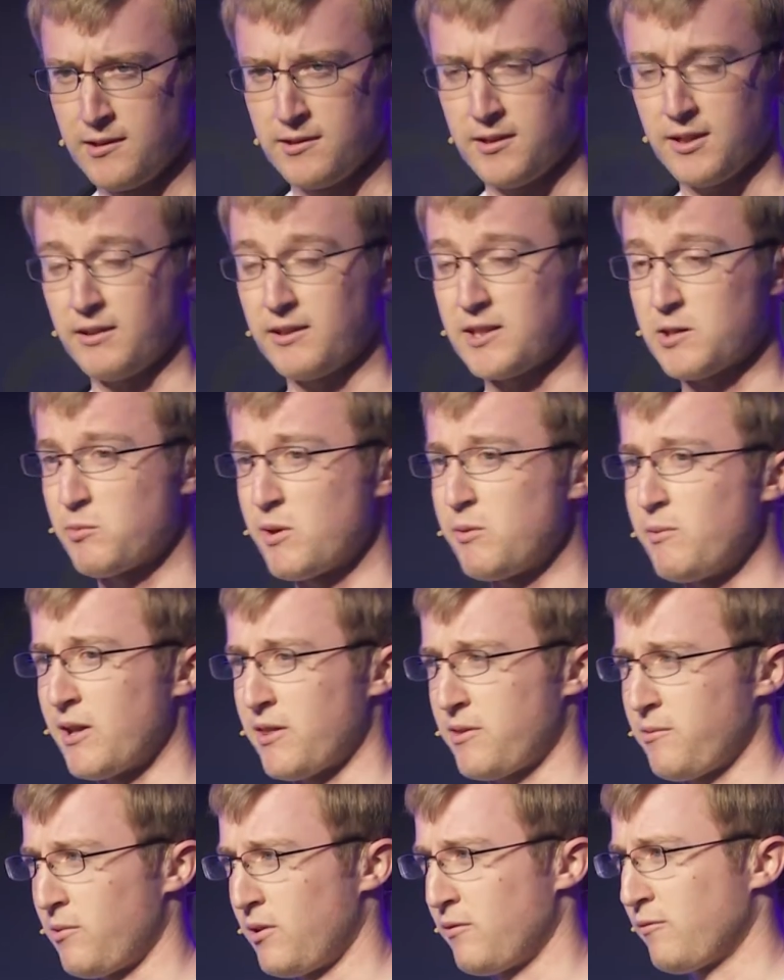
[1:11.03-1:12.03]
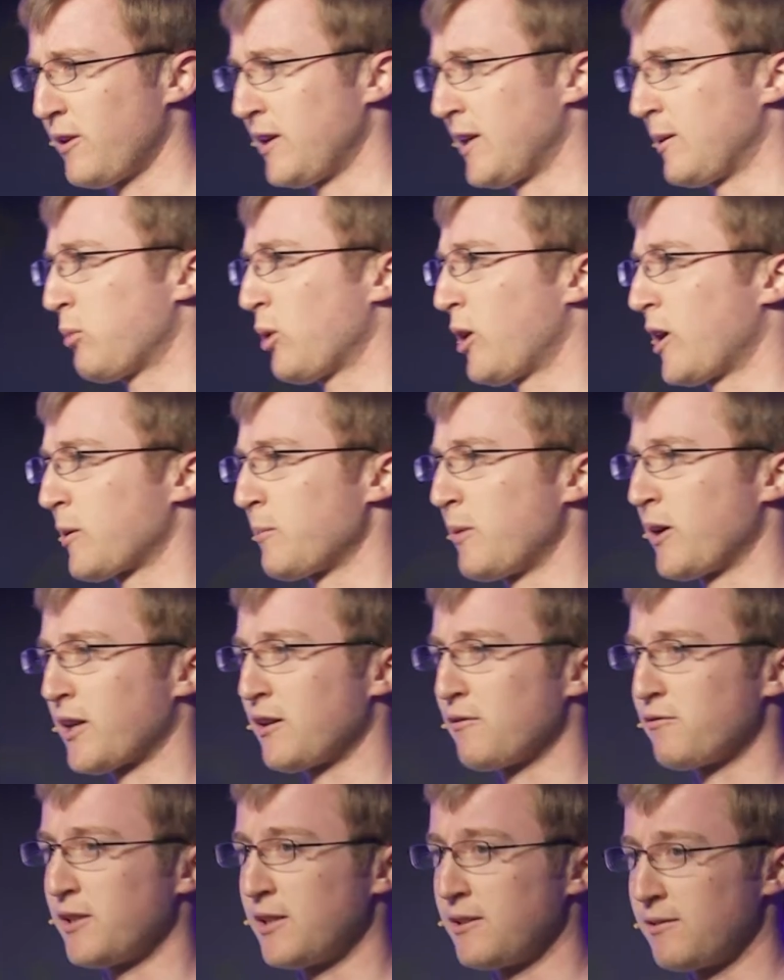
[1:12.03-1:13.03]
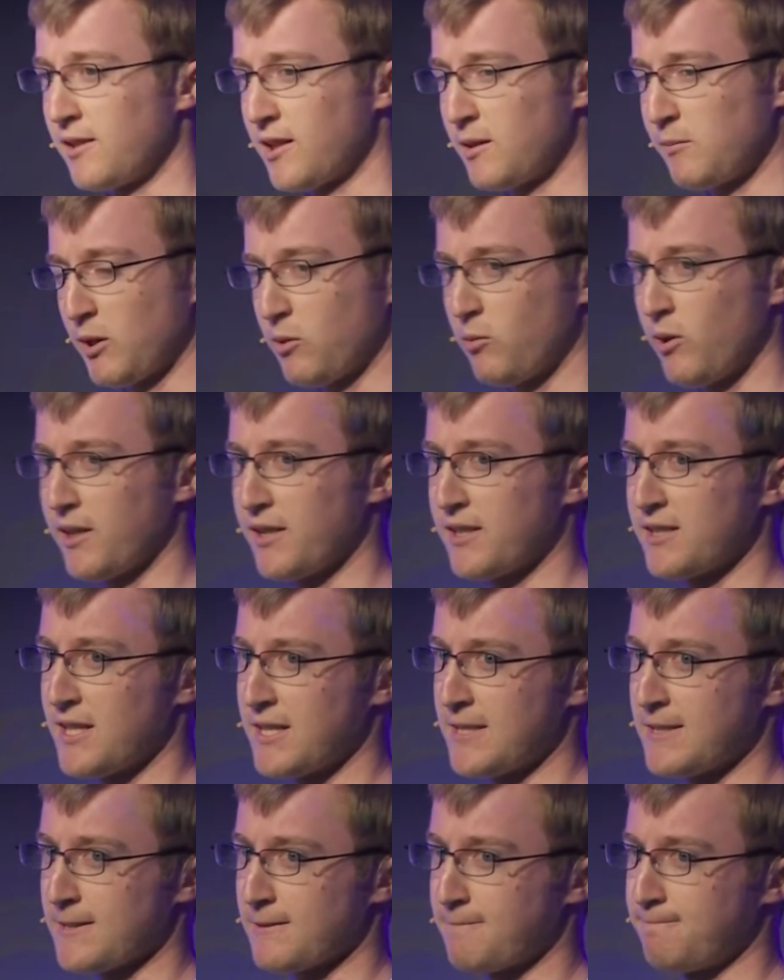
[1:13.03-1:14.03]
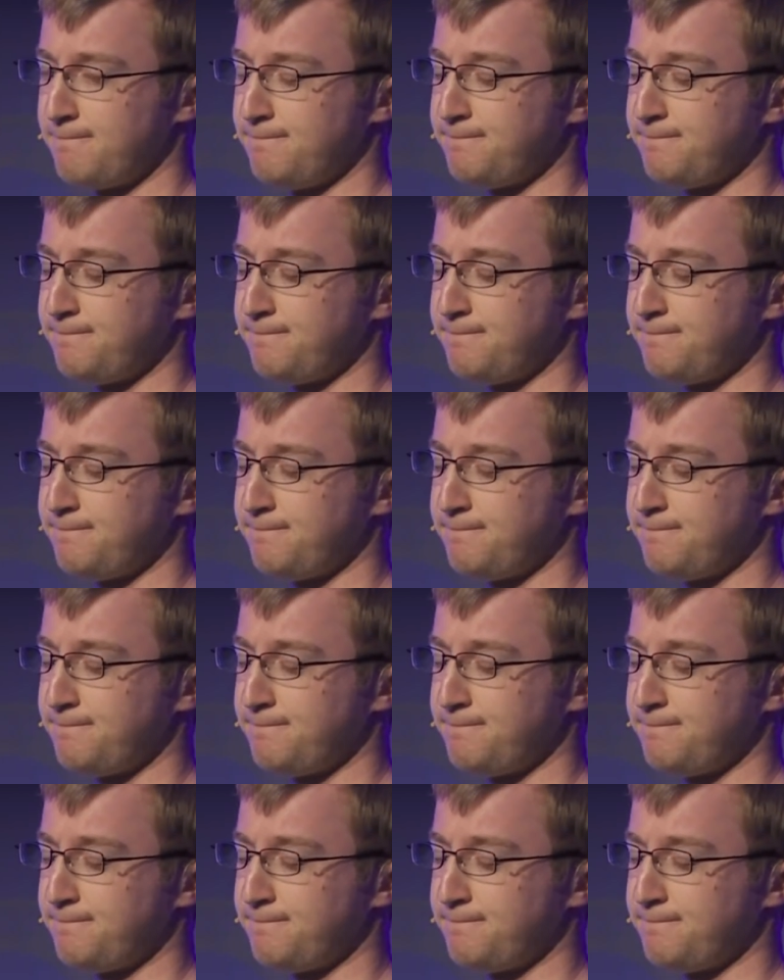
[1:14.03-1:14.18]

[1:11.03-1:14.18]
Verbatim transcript: that at least we went through in finding product market fit, it can be quite intense.